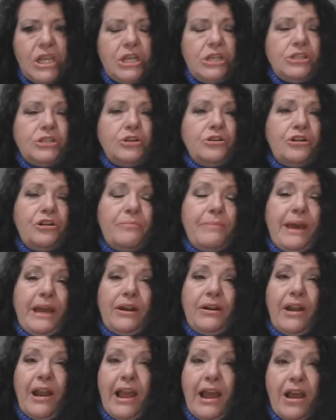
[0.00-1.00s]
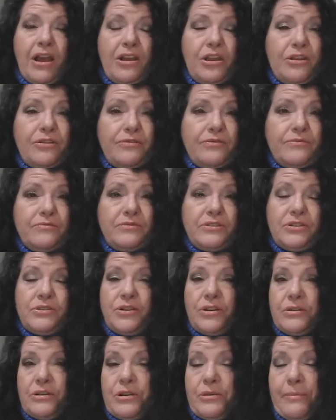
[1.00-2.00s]
So no matter
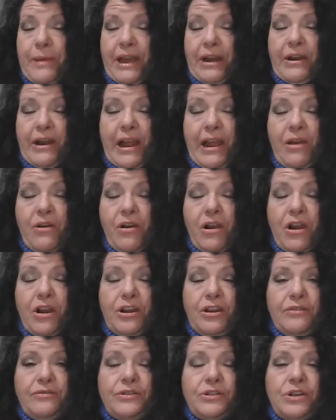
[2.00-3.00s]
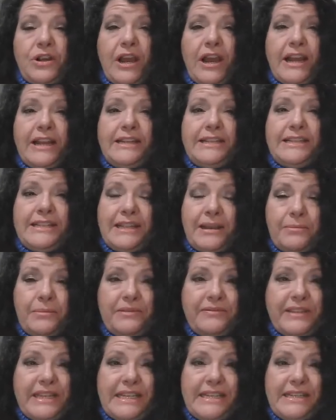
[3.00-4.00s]
how hard you've tried, some
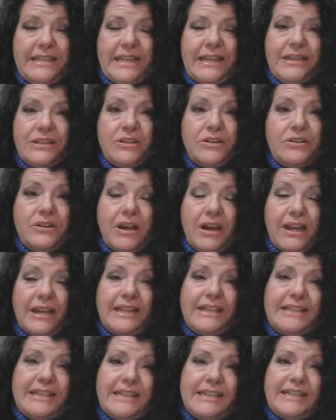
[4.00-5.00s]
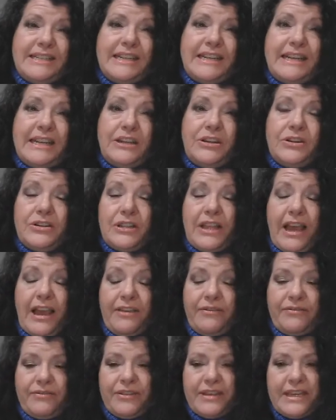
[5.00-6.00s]
of these things are non-existent in your
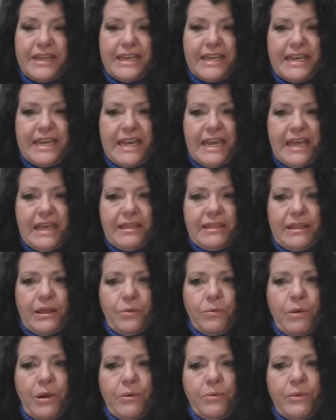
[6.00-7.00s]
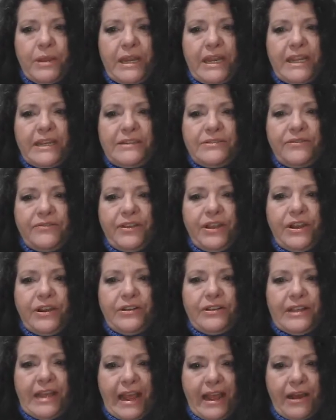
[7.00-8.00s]
life, then what we need to
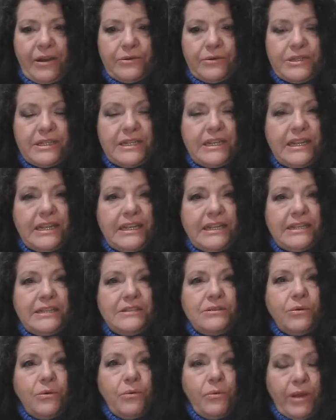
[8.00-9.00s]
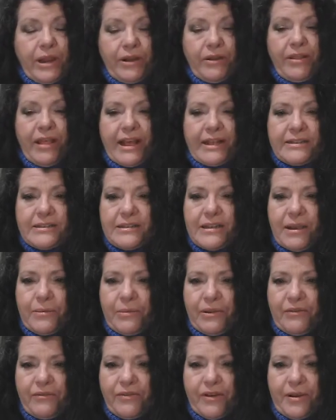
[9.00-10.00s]
figure out is where that's
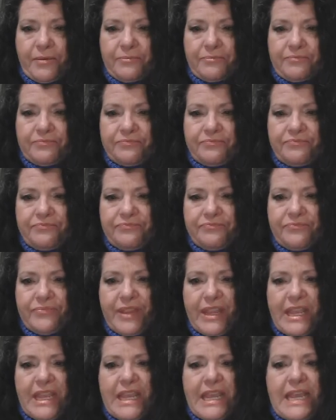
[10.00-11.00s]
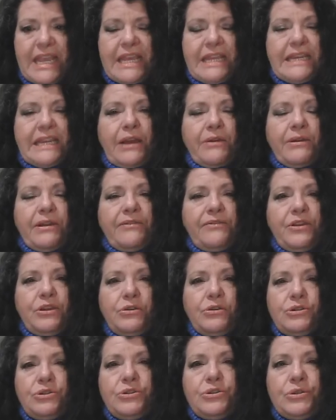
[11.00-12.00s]
coming from. Now, if
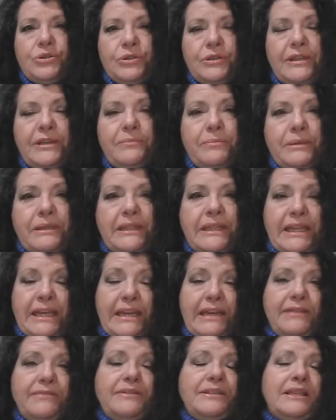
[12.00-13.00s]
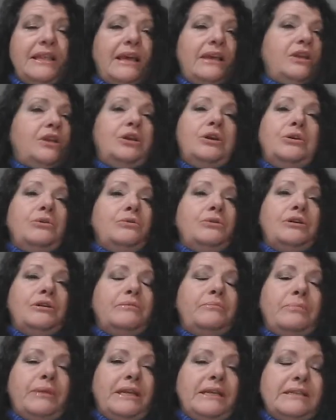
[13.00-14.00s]
you truly believed that you could